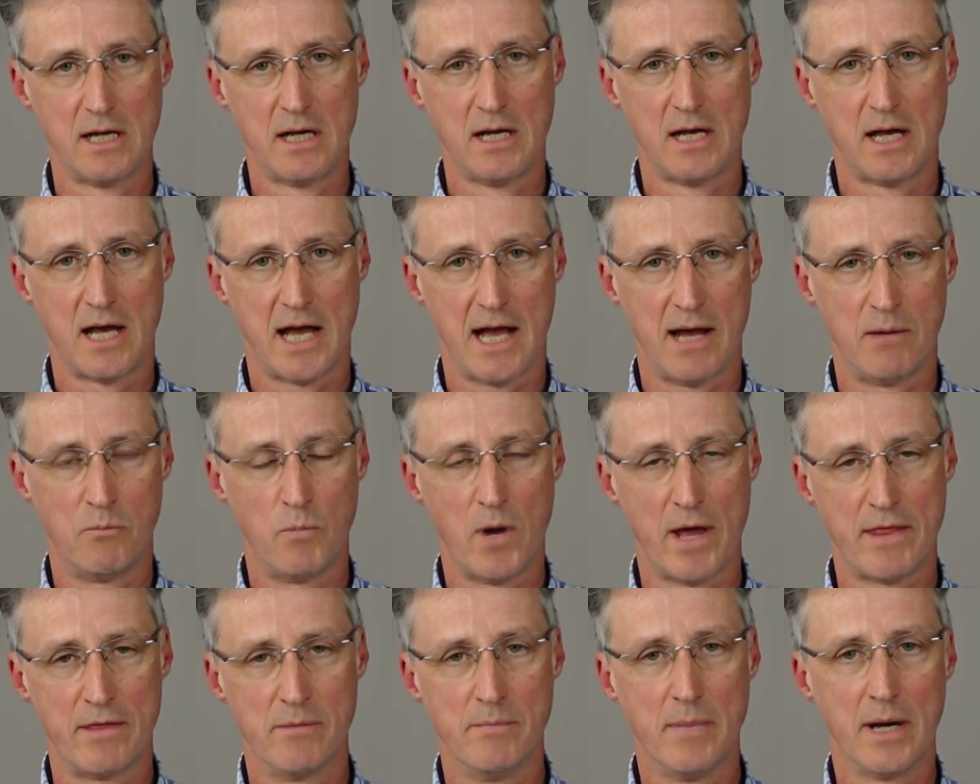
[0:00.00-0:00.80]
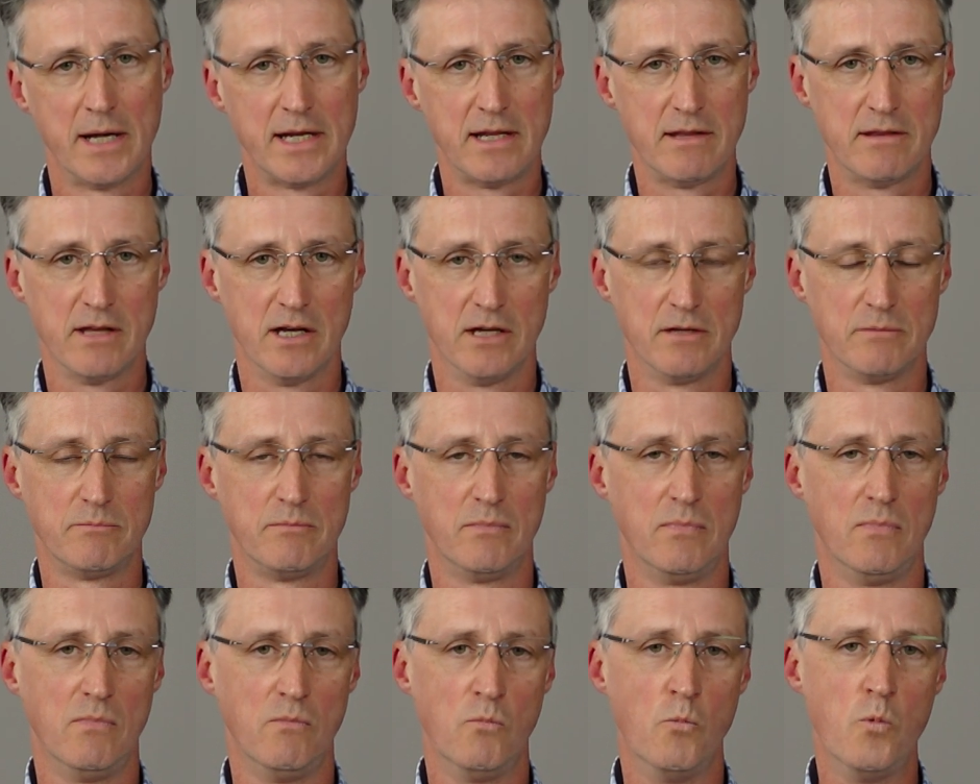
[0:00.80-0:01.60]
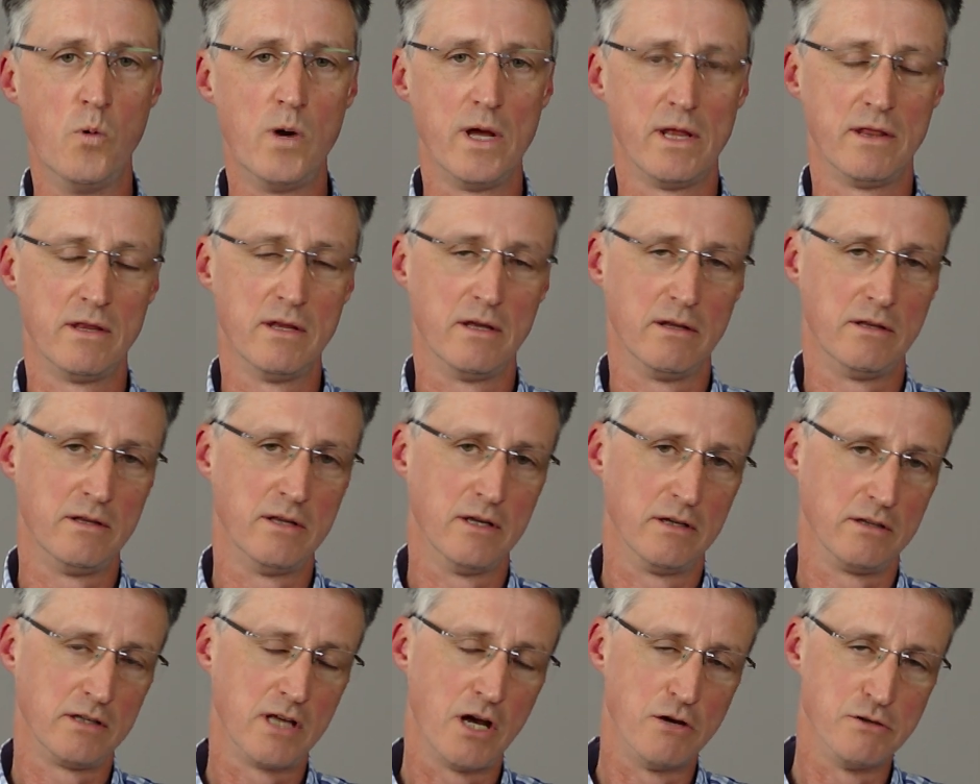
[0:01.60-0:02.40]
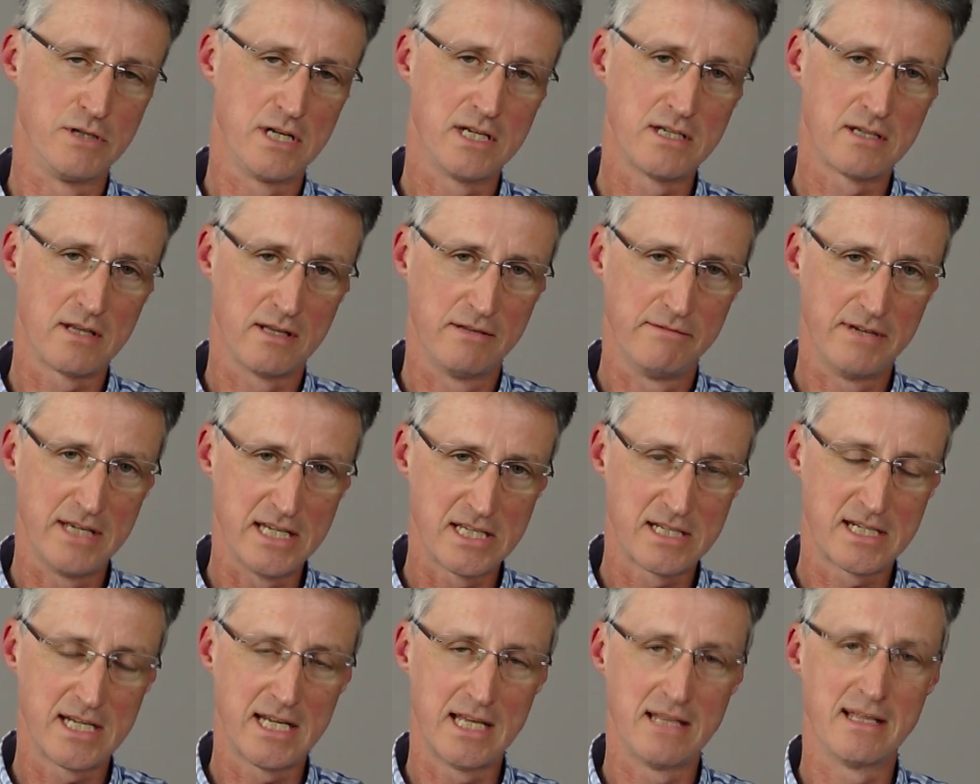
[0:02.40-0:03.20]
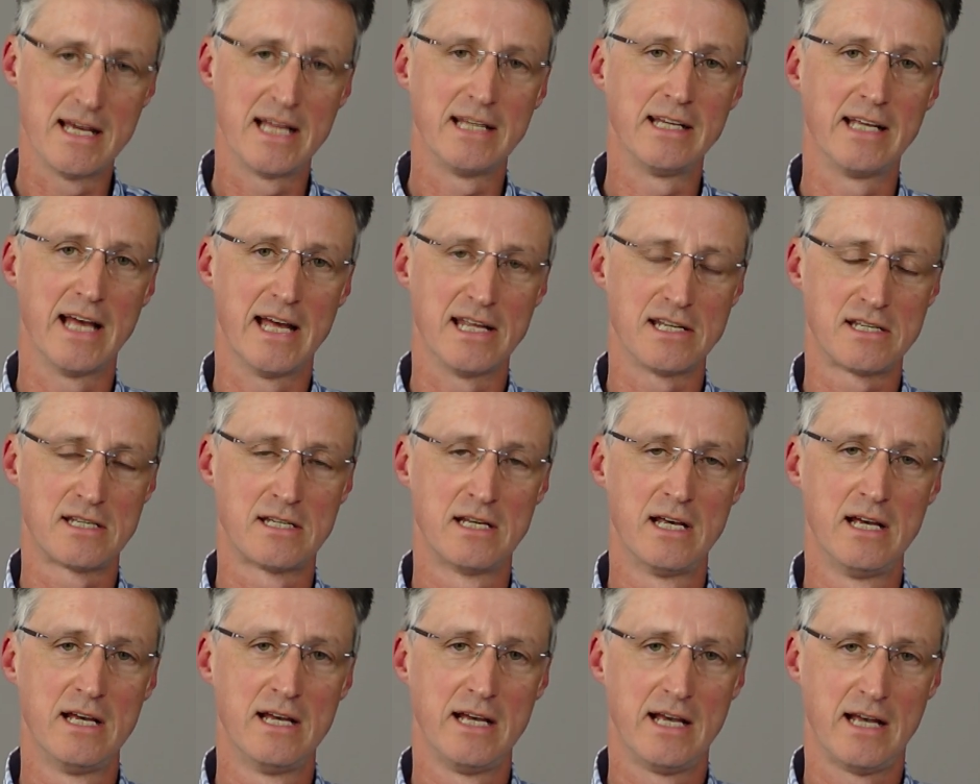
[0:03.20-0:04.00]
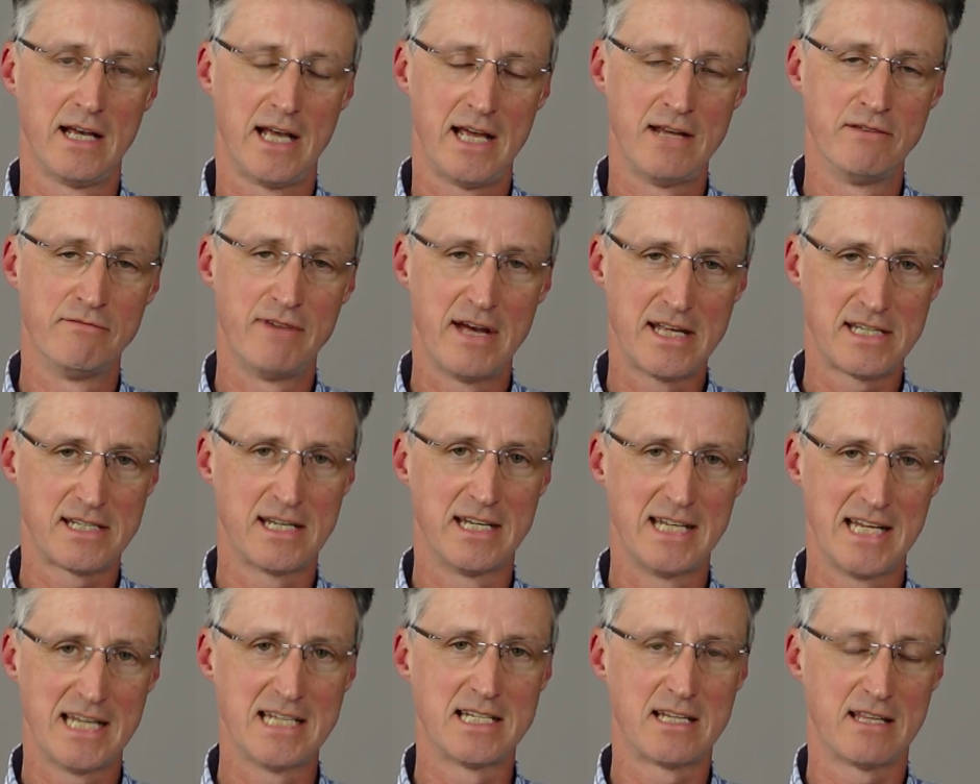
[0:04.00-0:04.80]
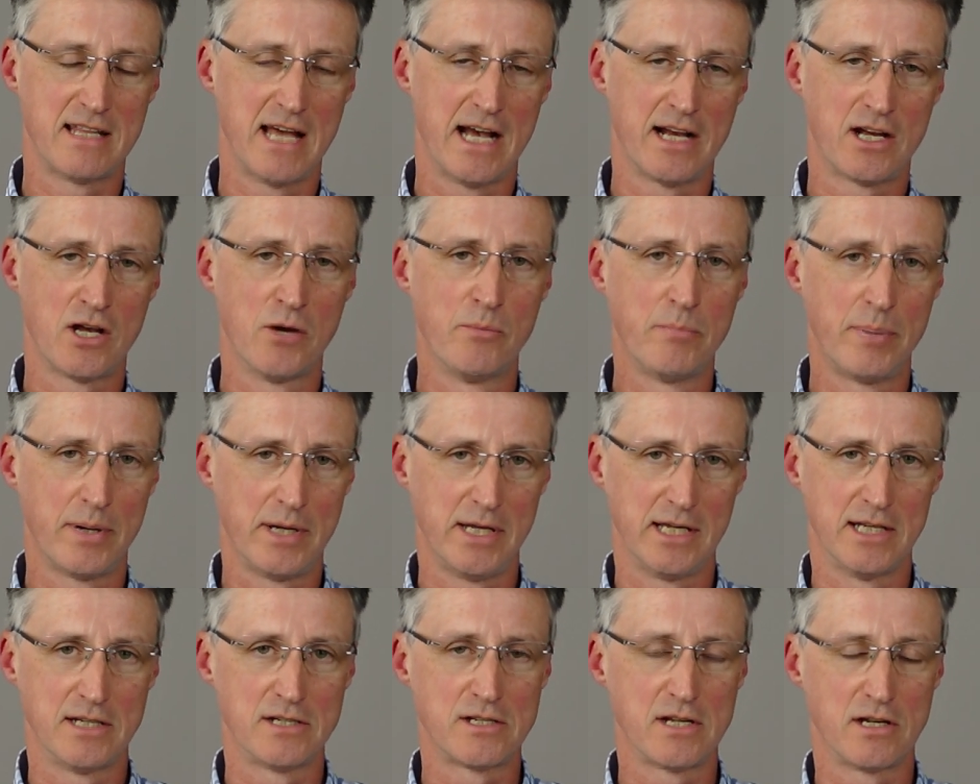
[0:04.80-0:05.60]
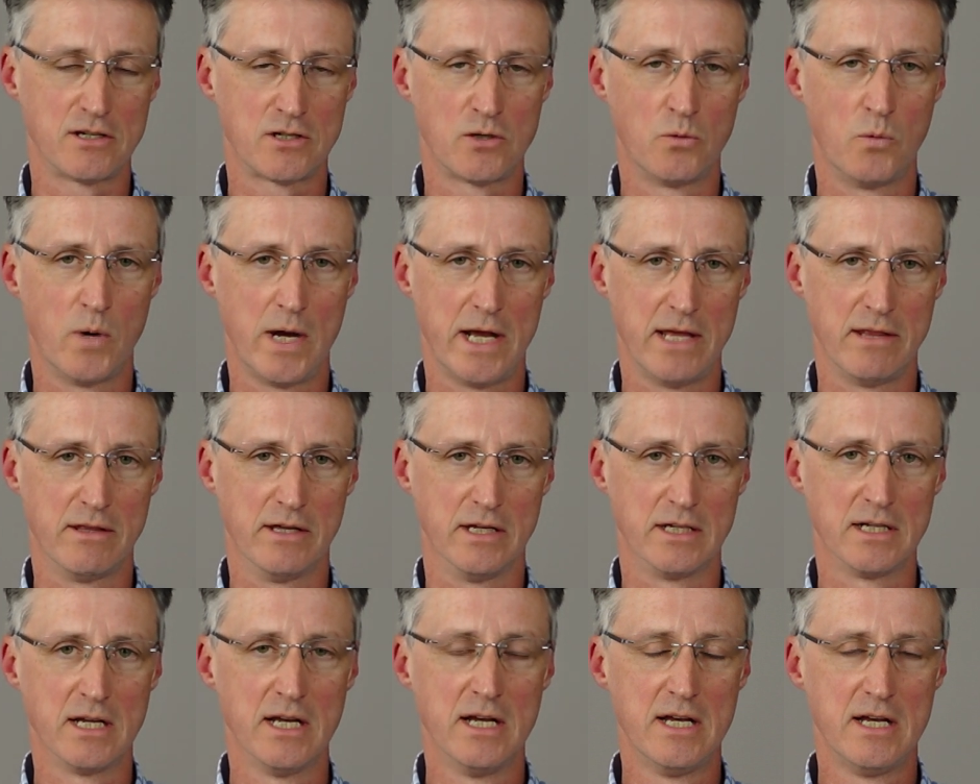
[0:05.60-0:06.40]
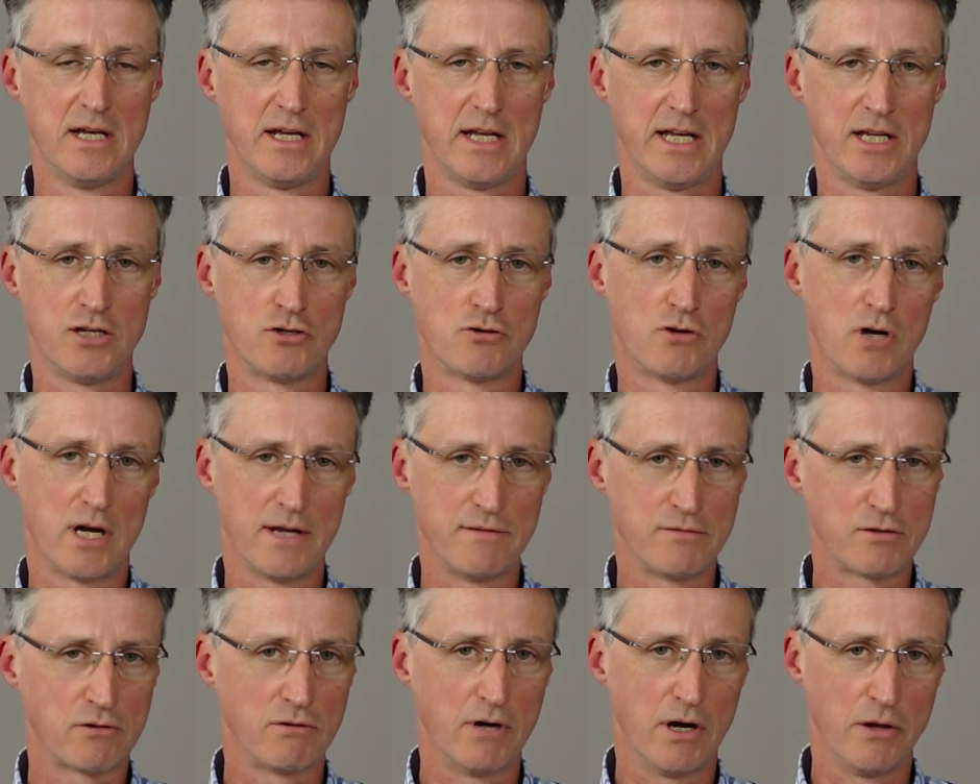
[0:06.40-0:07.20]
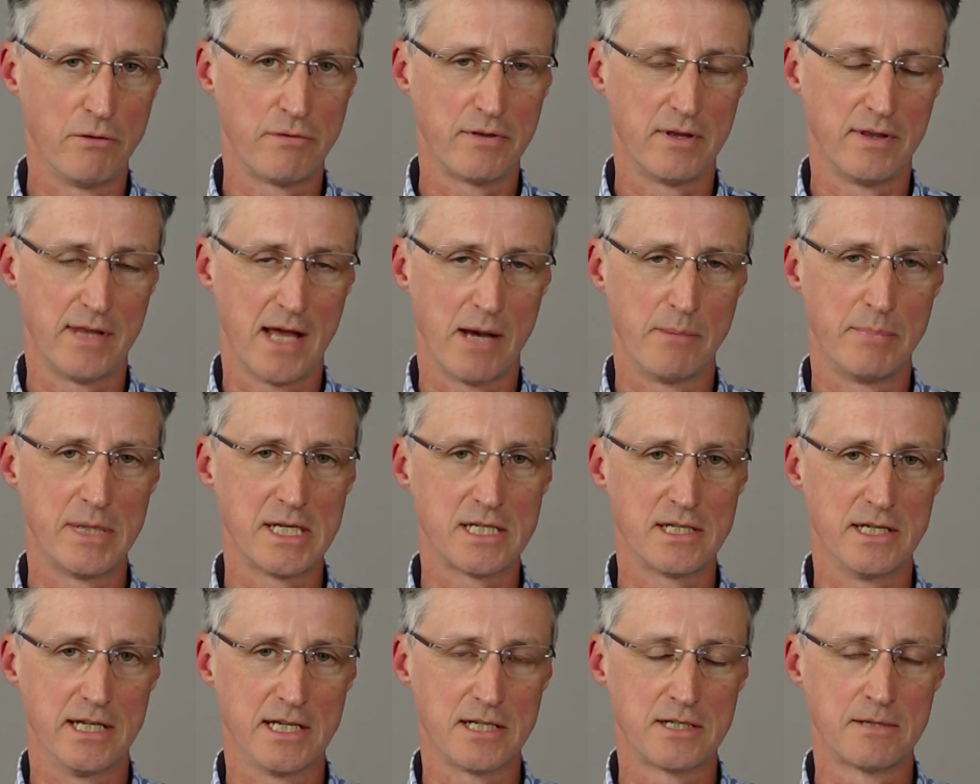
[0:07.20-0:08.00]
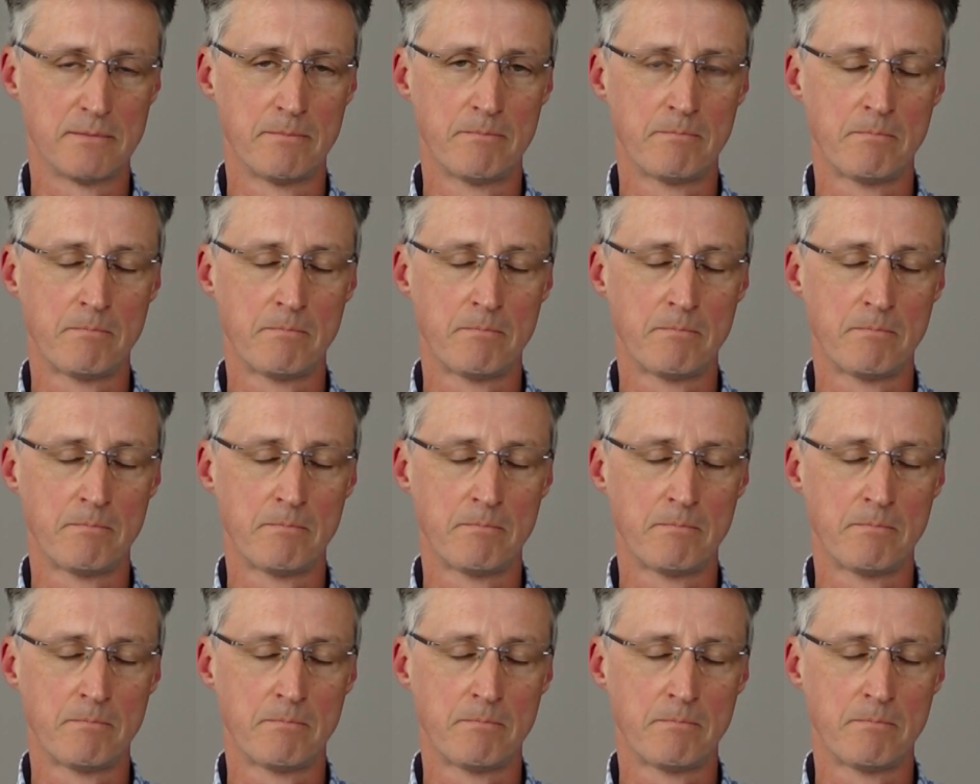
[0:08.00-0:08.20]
and where the money that goes into the VCT then gets invested into that company in such a way that it drives growth in that business.